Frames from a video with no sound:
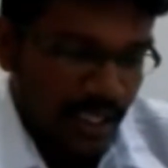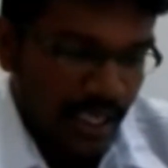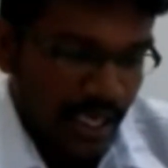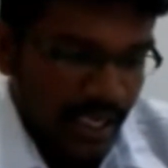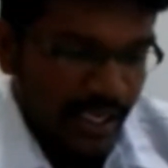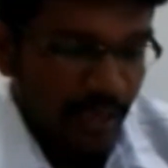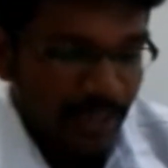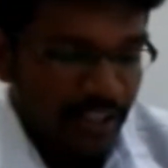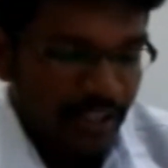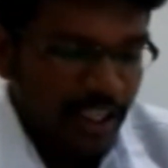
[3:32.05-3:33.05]
can be
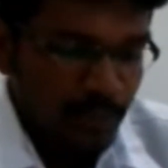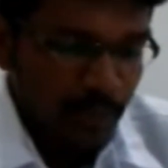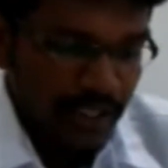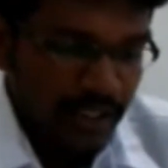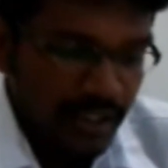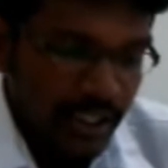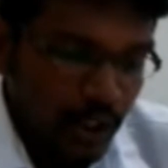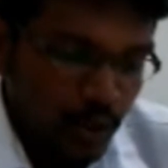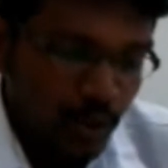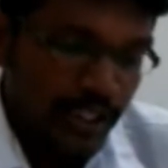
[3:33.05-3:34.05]
transplanted
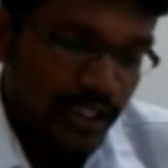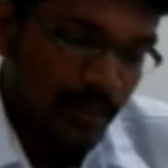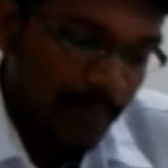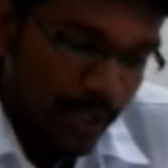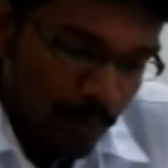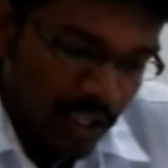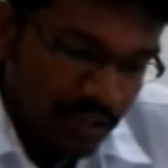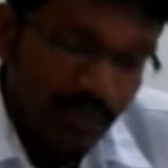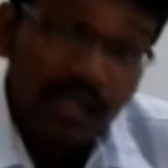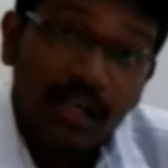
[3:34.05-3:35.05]
into the
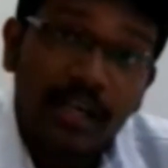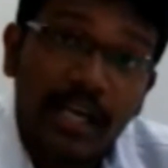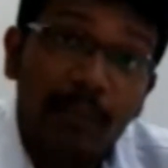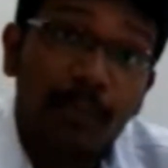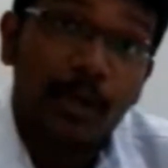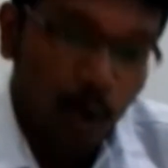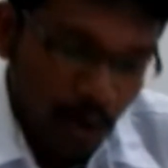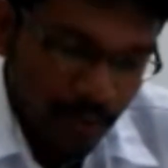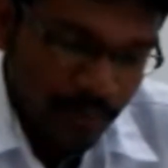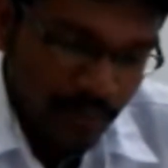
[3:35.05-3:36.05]
Mycoplasma
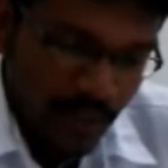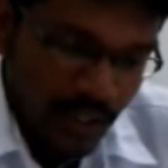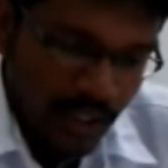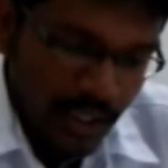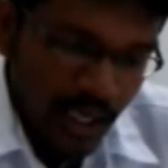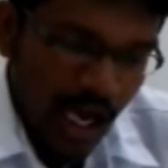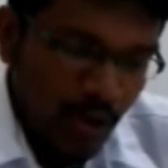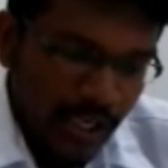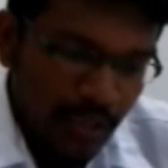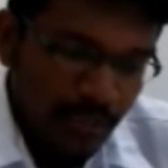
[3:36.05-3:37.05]
capricolum. How
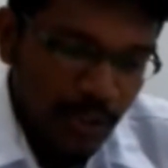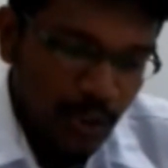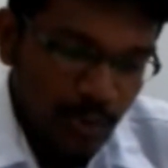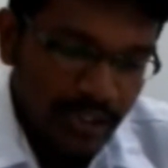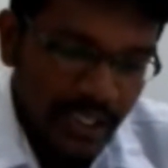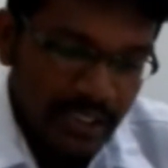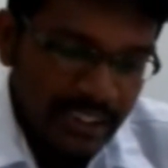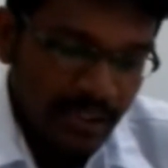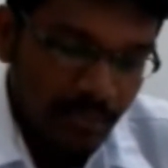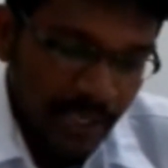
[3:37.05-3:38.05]
can we show that this
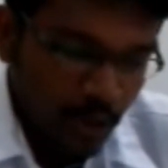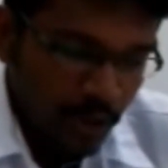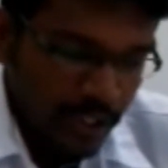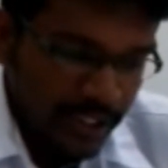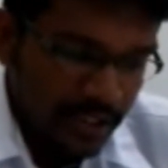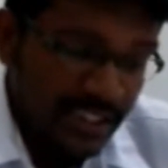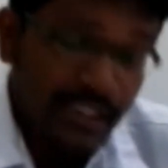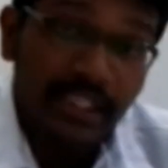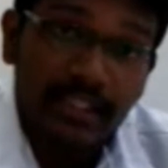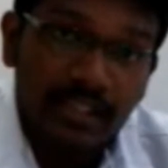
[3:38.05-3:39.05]
mycoid is
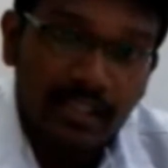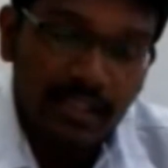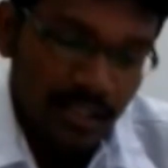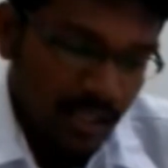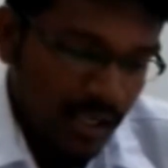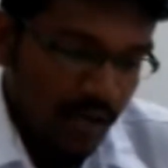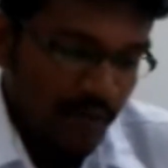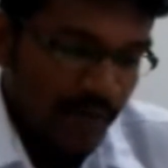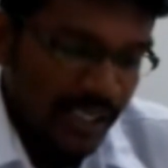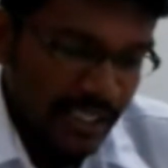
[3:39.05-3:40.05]
synthetic?
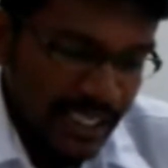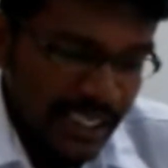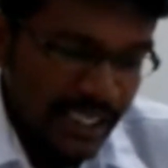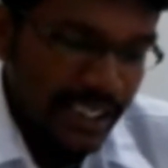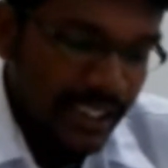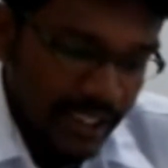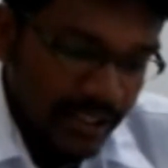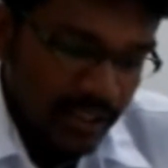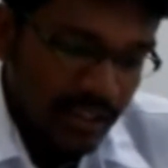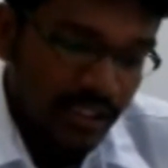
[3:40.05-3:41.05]
When recreating it,
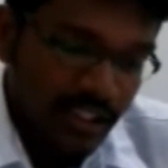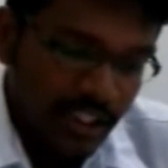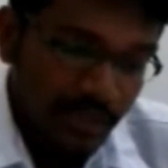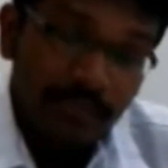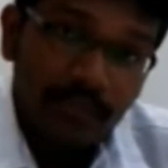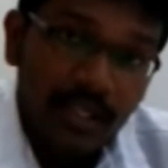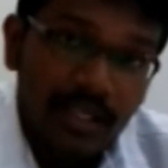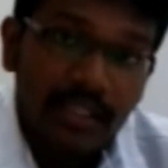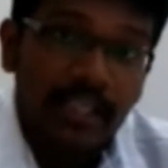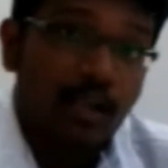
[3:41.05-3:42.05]
the team
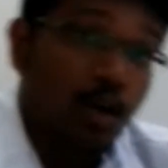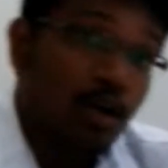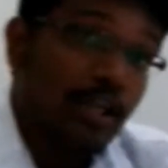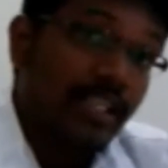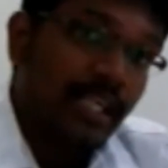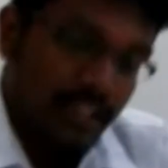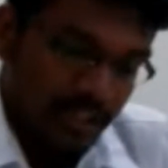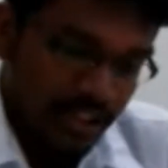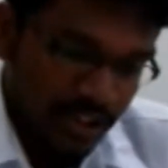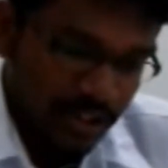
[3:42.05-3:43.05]
that had already done this
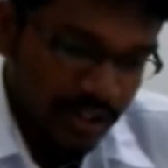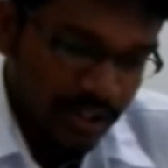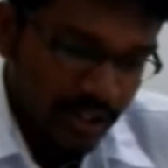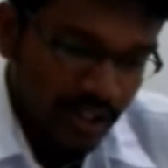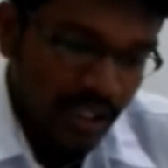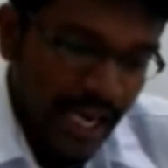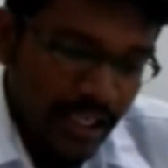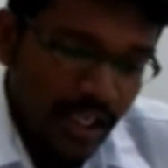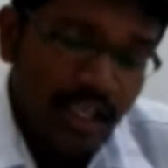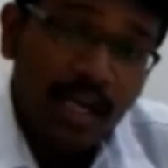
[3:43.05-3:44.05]
research added
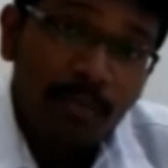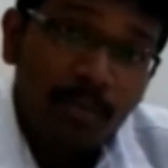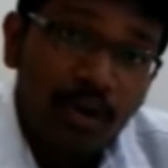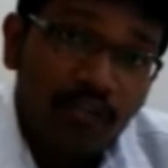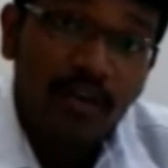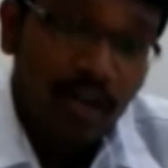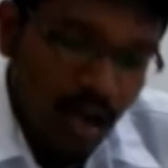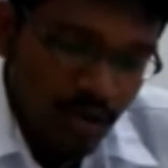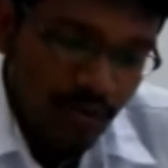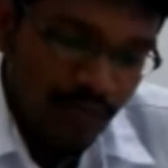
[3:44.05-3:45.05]
a number of
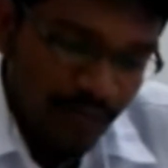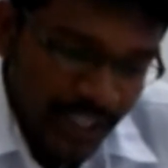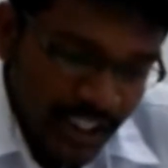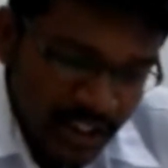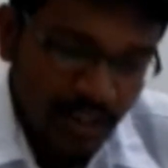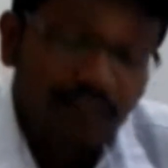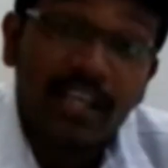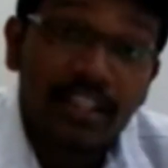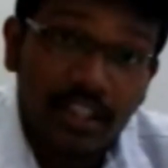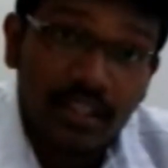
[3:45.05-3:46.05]

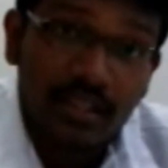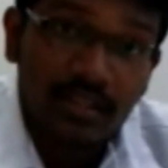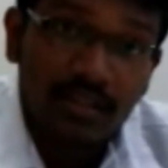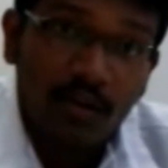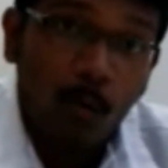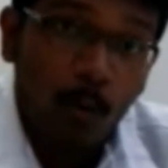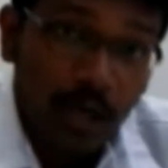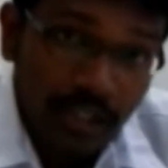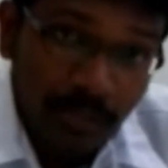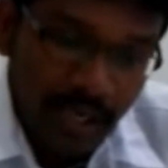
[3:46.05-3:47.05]
non-functional
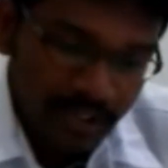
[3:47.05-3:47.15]
watermarks